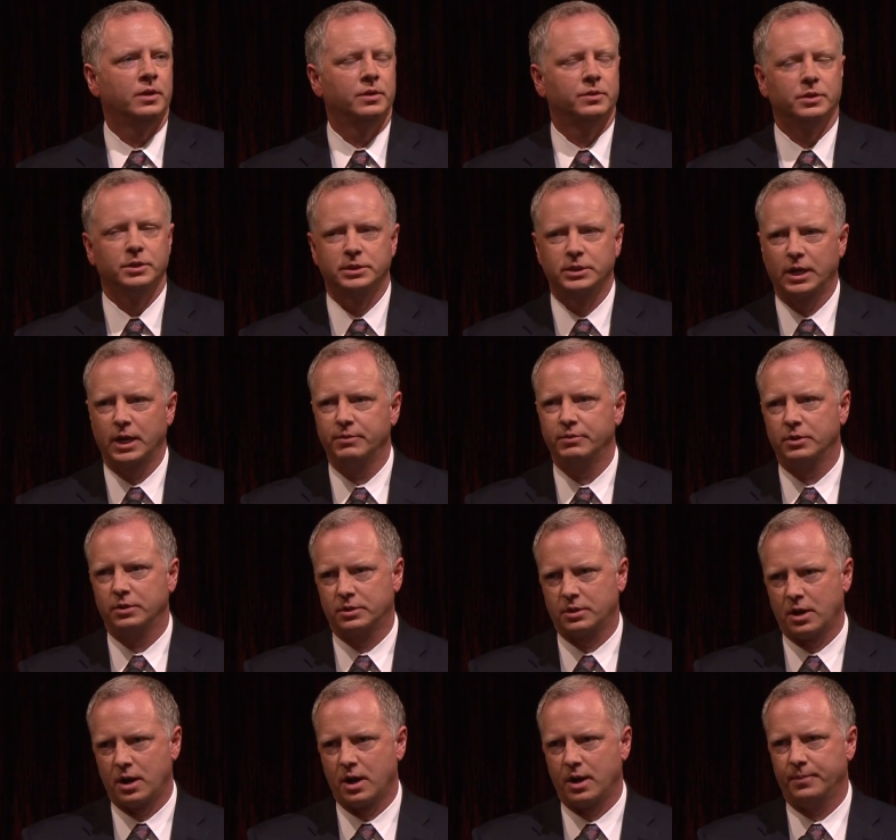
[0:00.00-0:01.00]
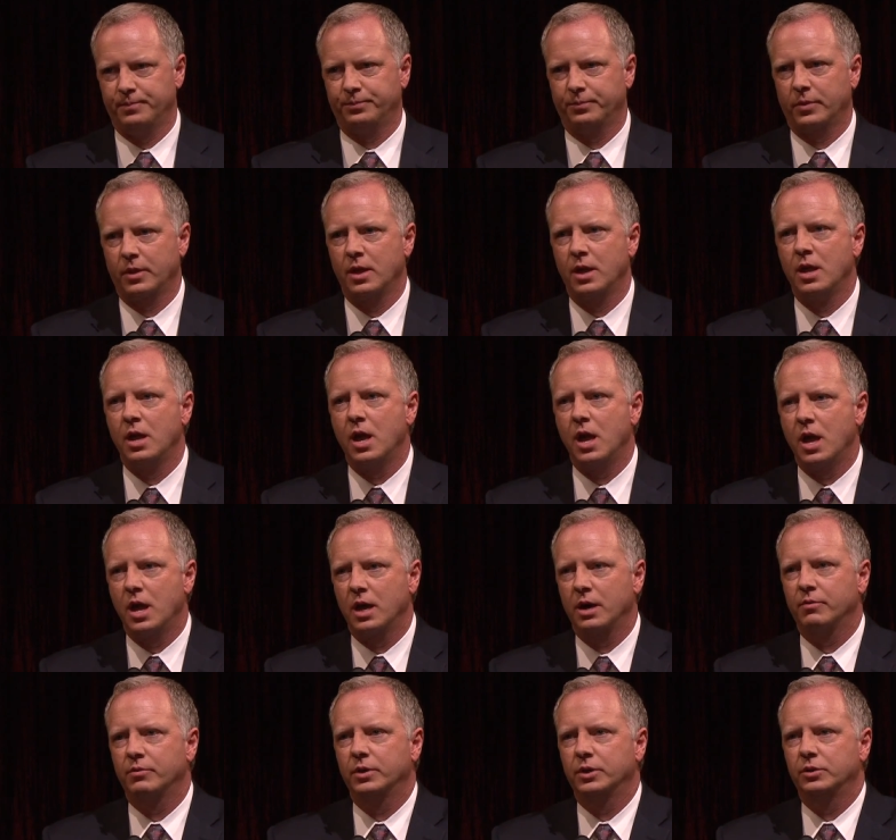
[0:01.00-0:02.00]
The Savior taught,
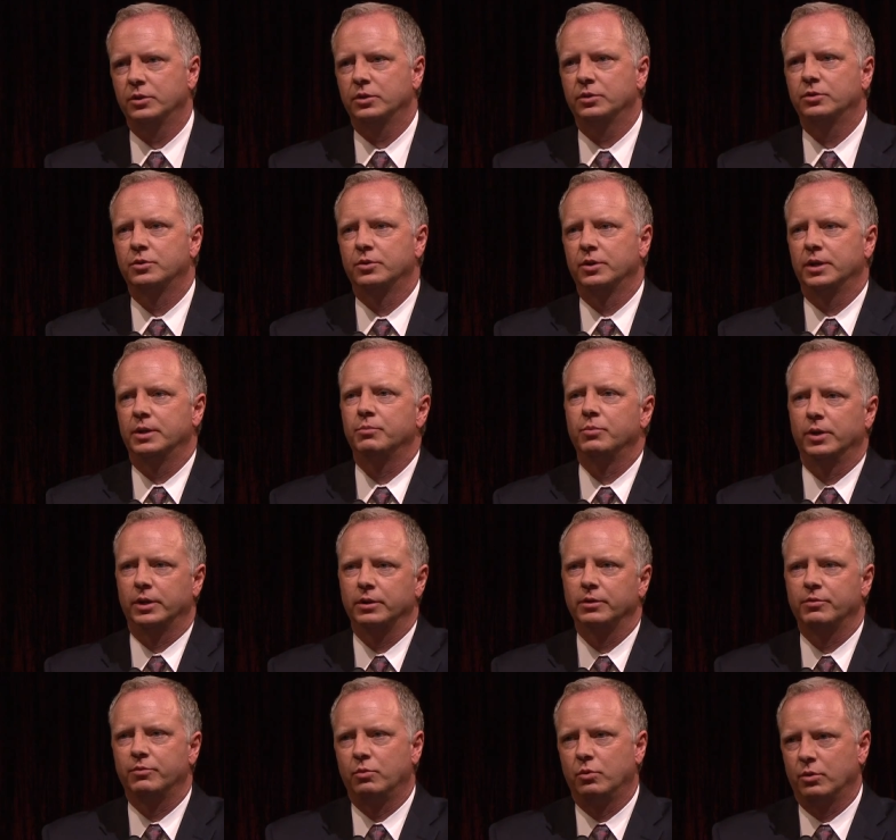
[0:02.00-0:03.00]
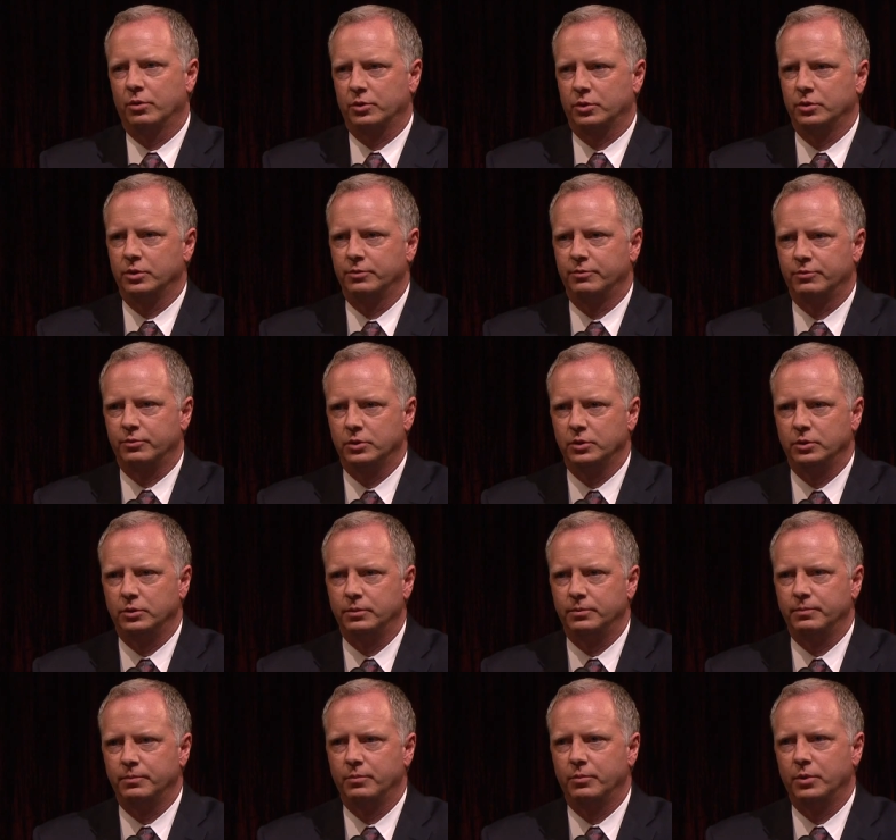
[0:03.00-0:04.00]
Every good tree bringeth forth good
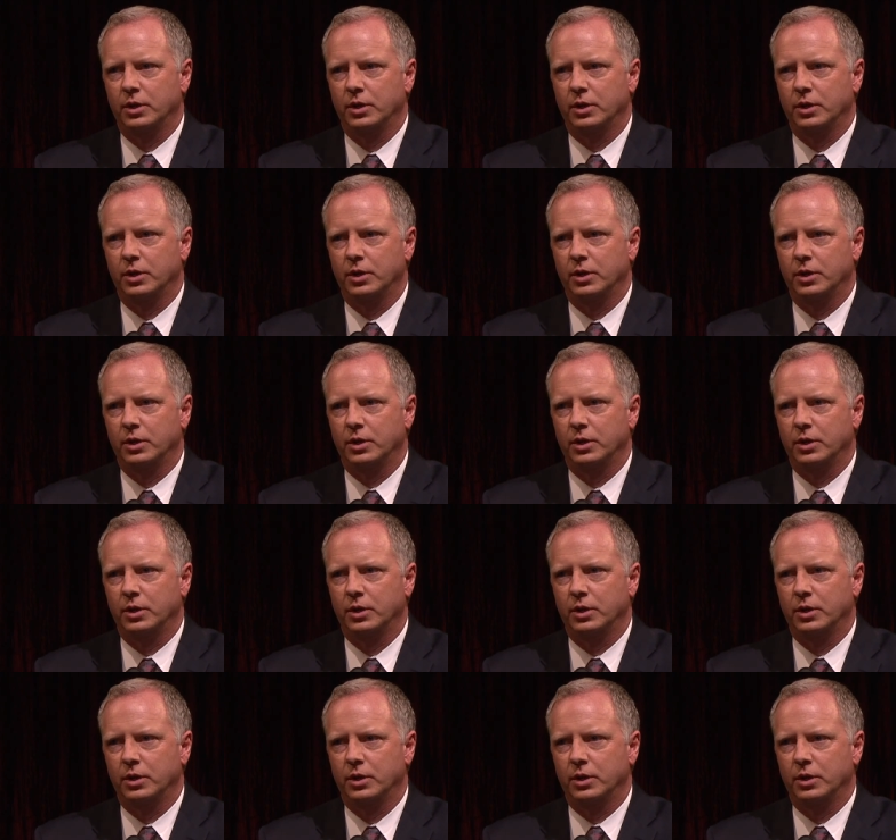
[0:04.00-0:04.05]
fruit,